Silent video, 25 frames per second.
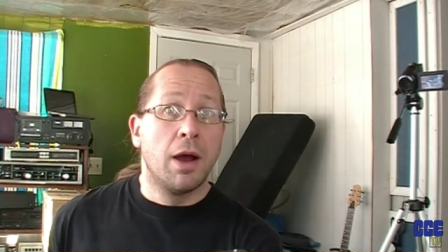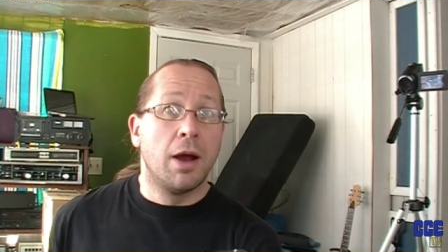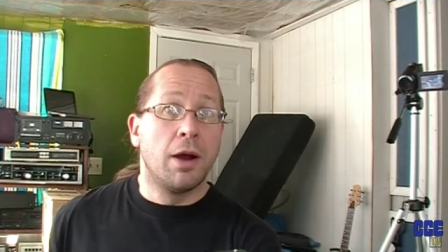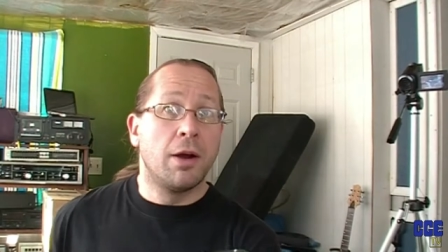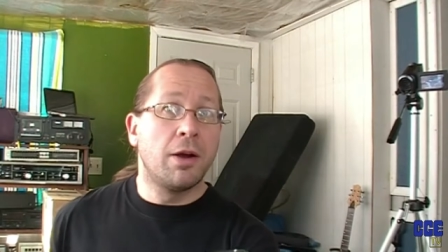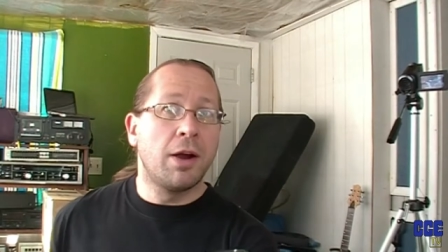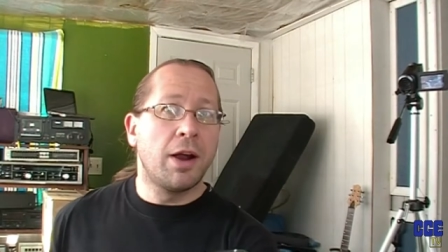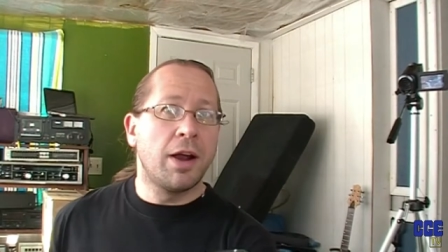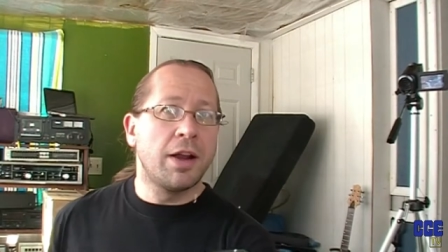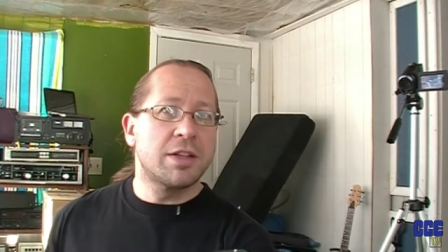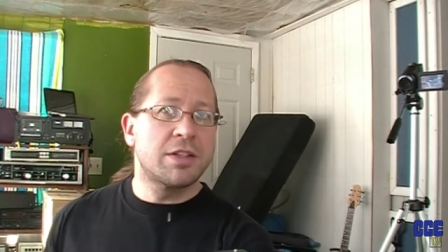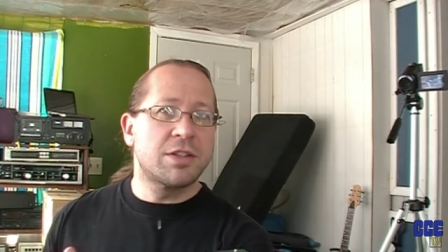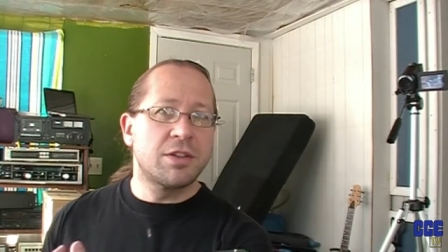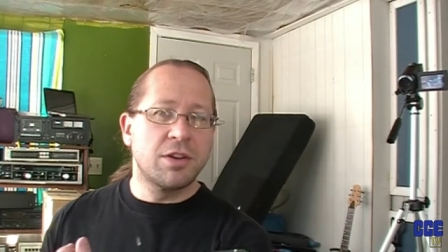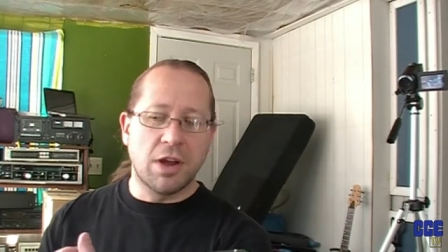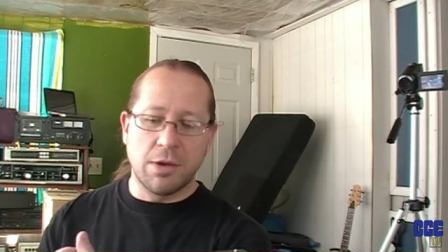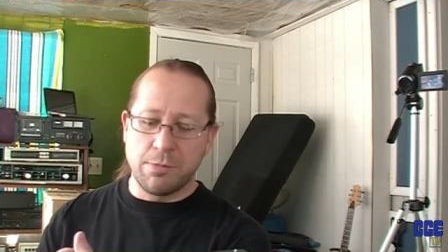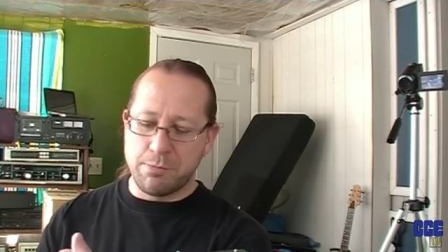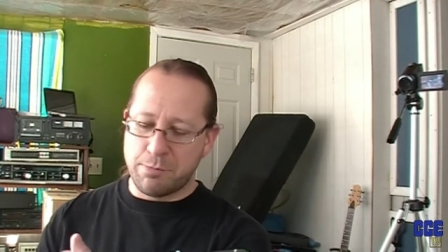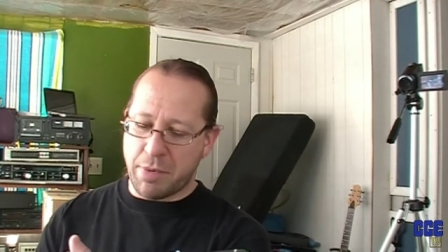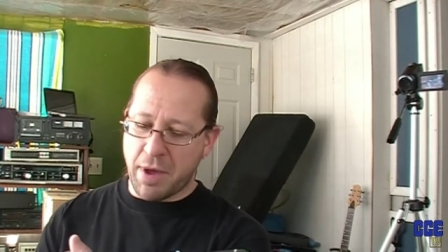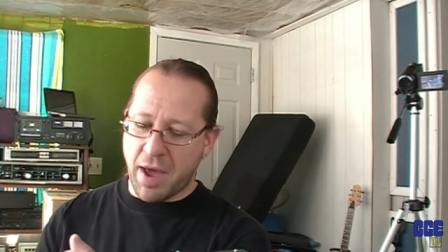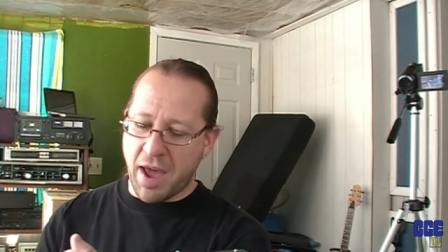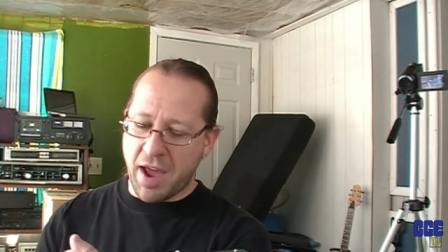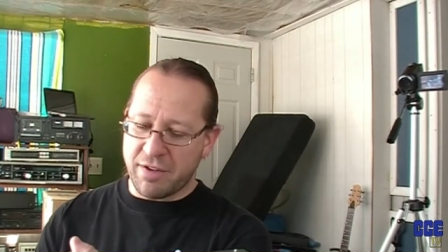Alright, so
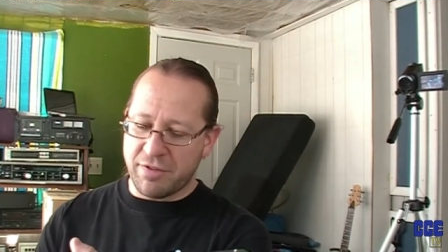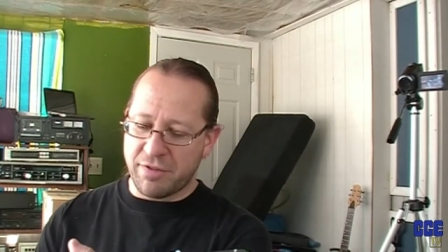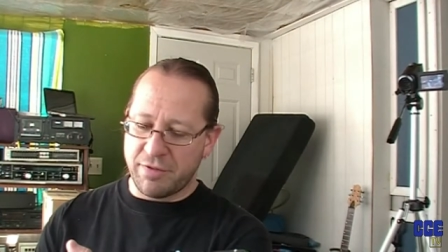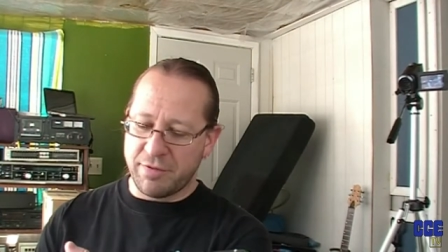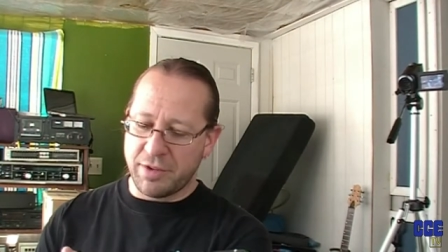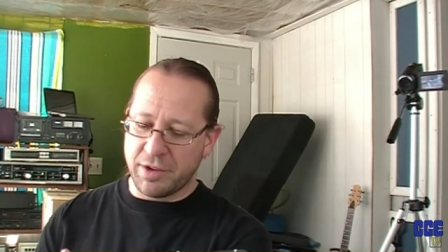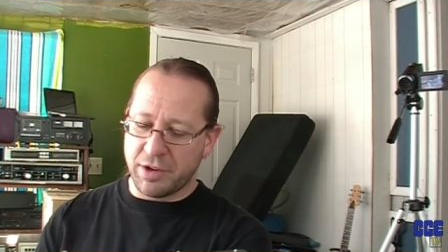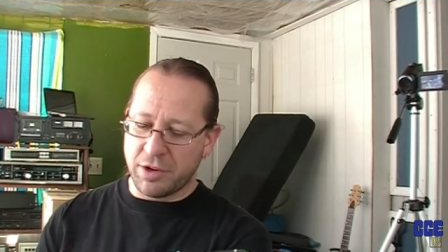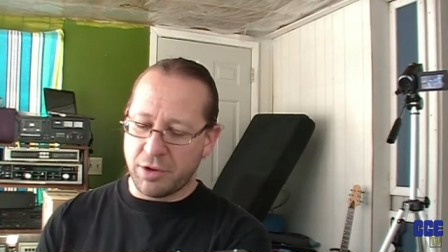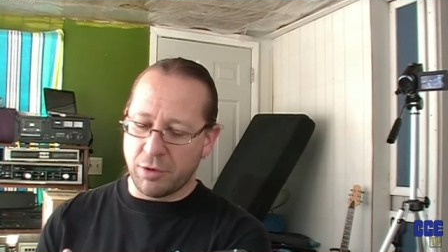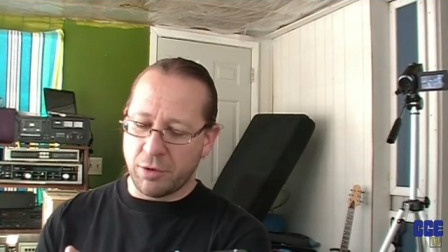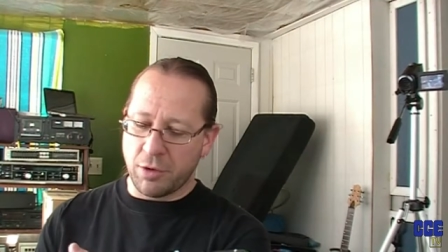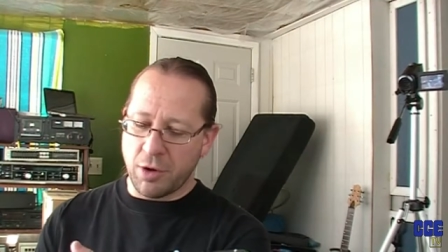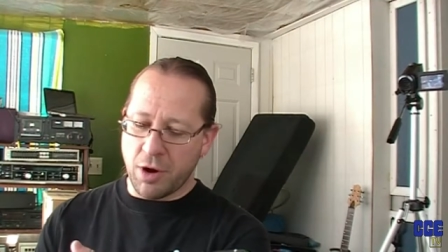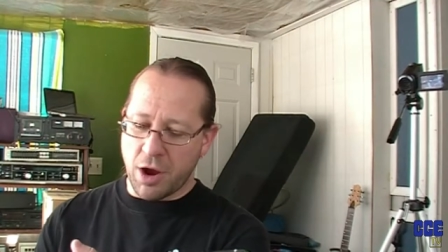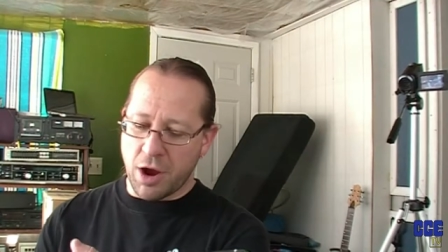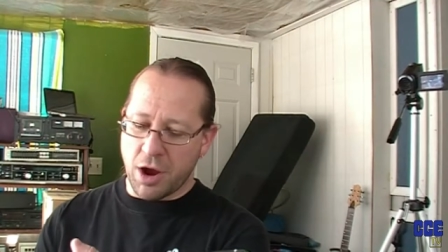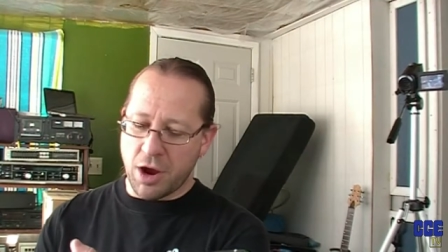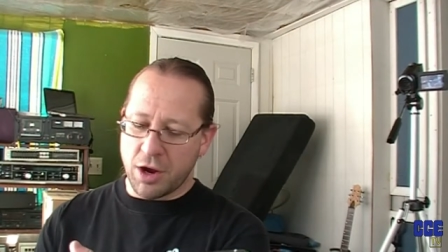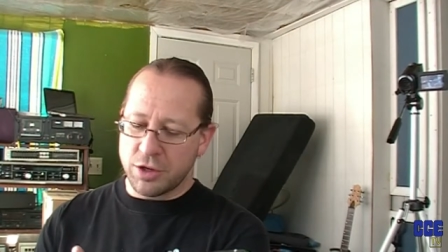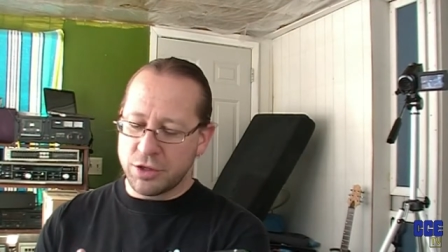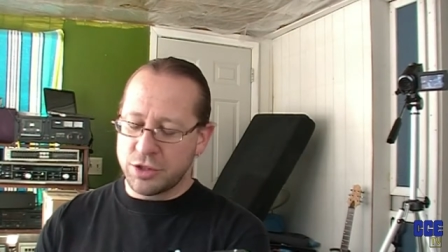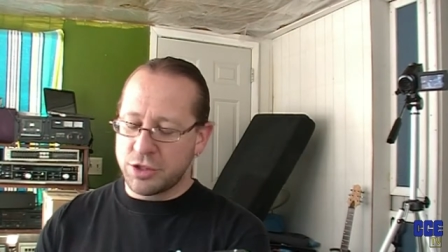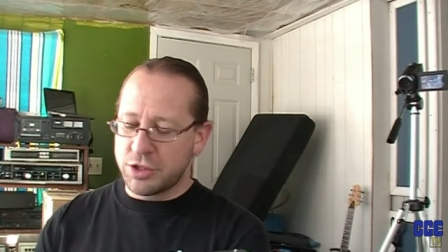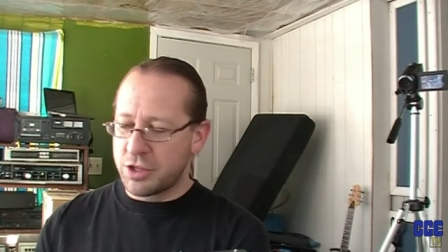I'm back from the
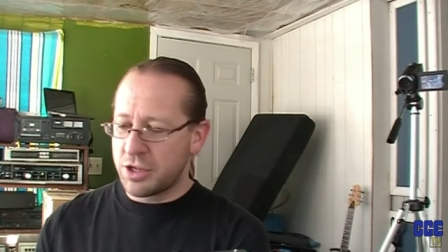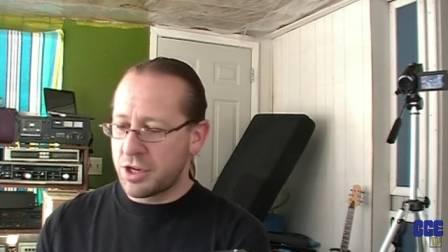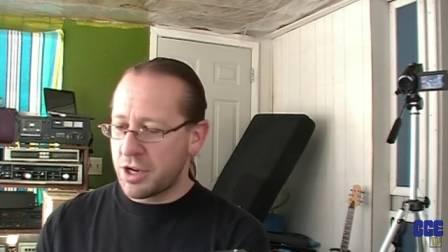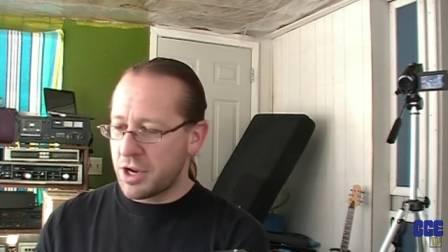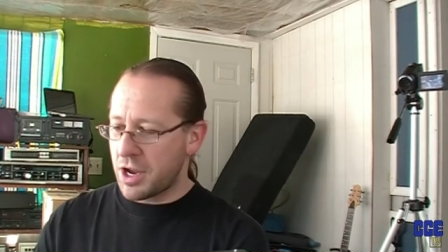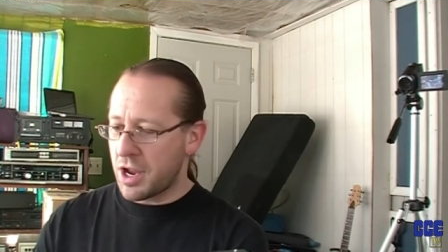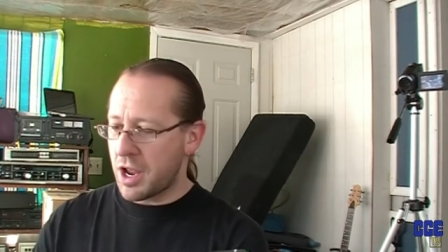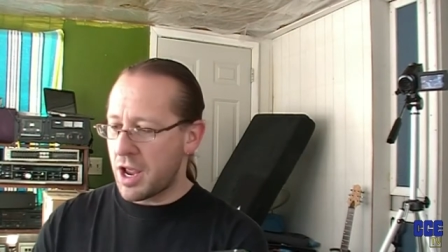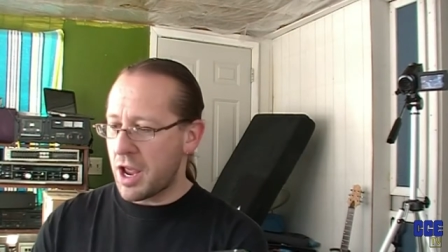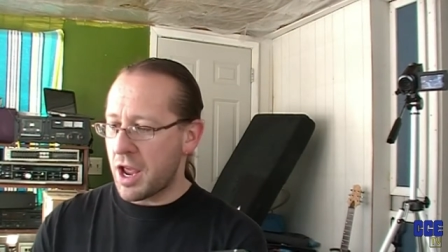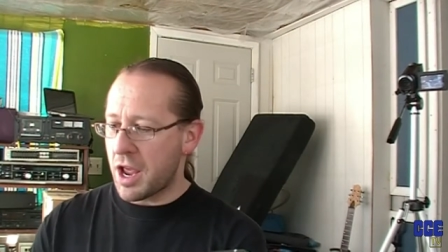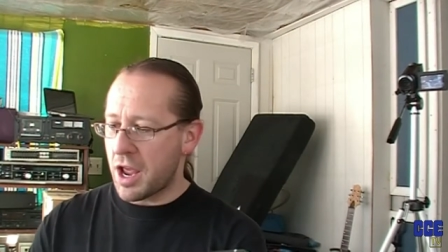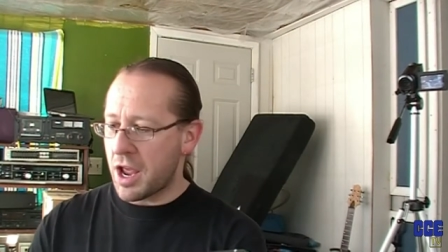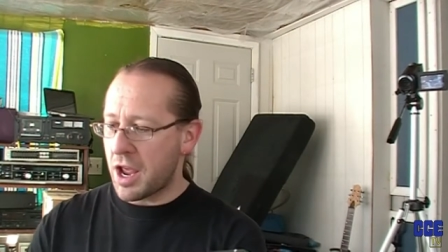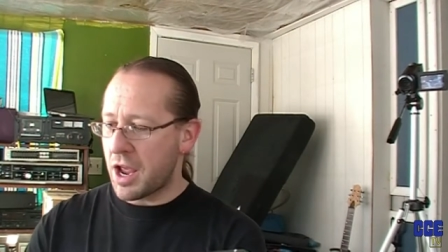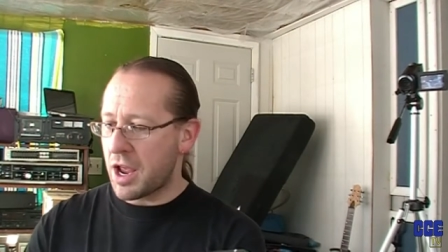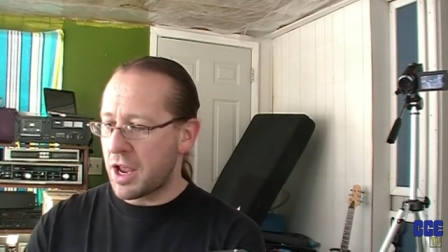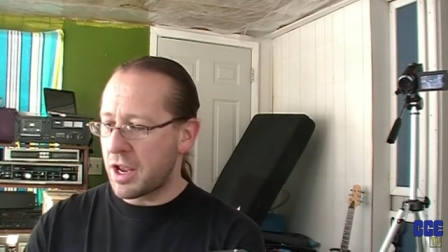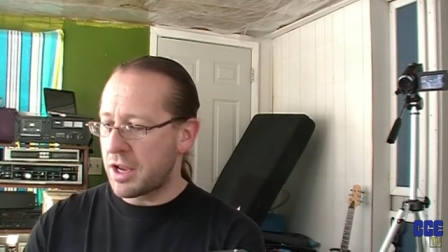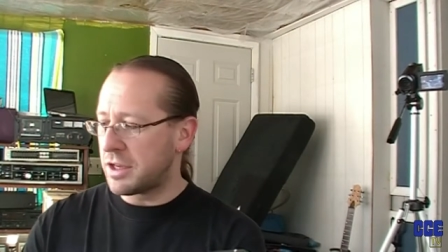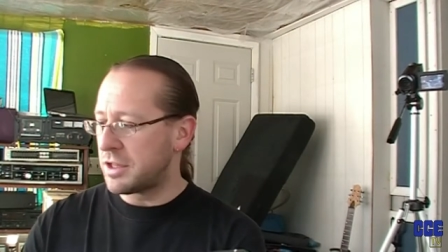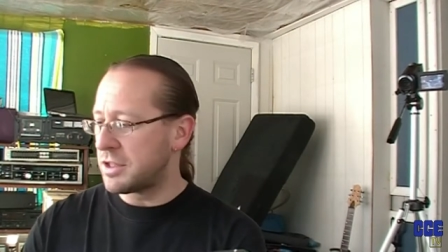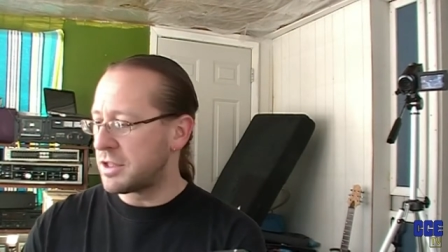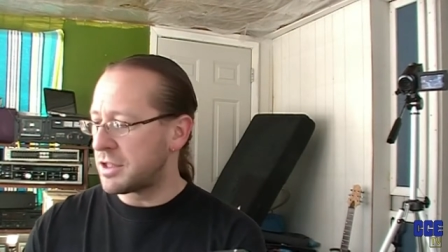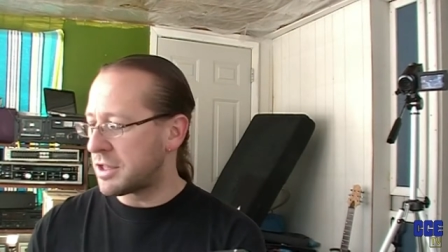garage,
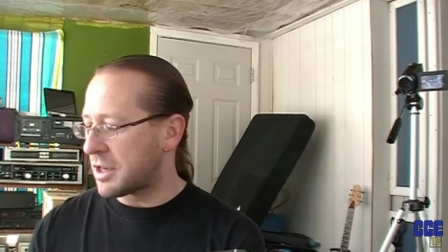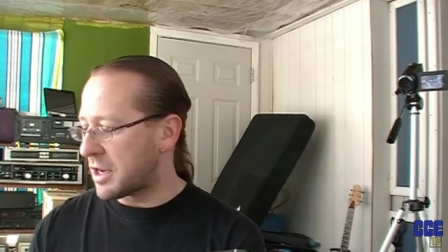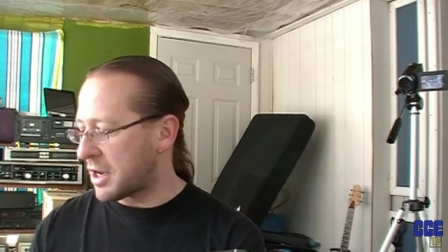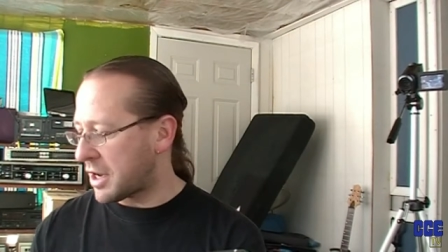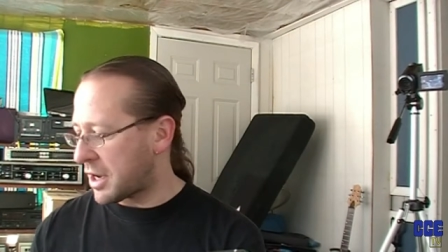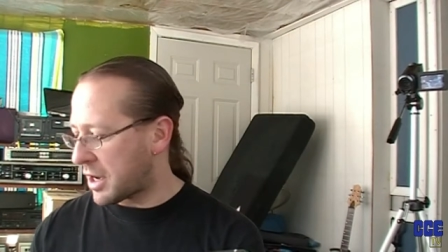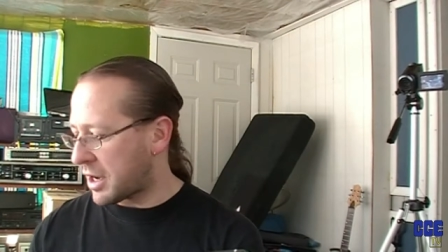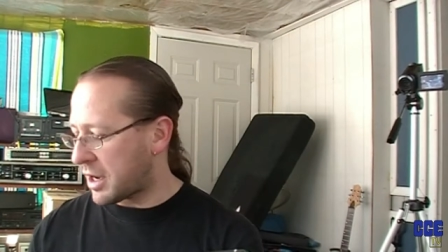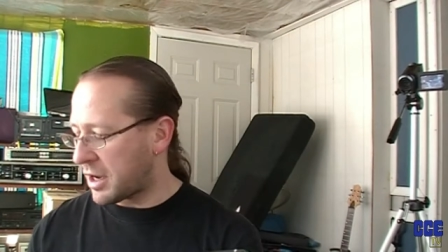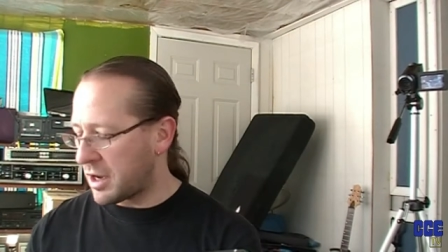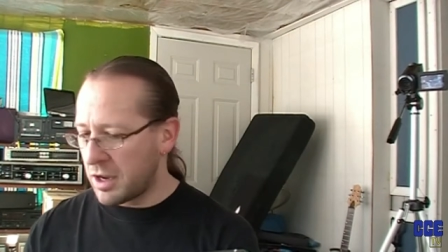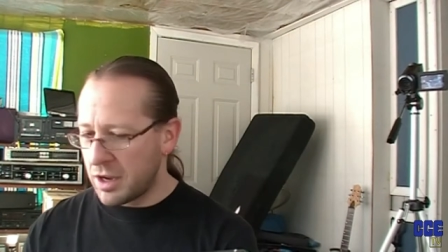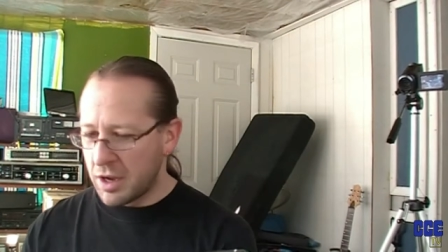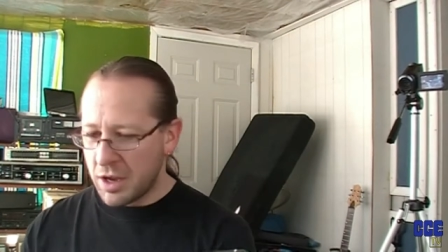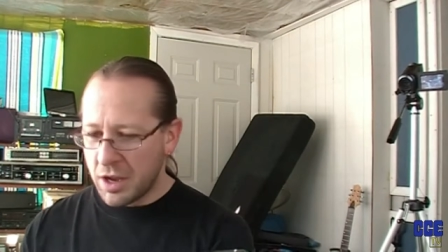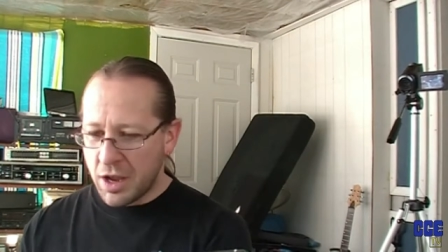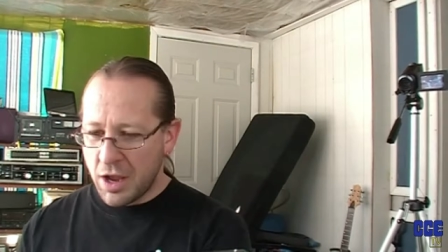and uh,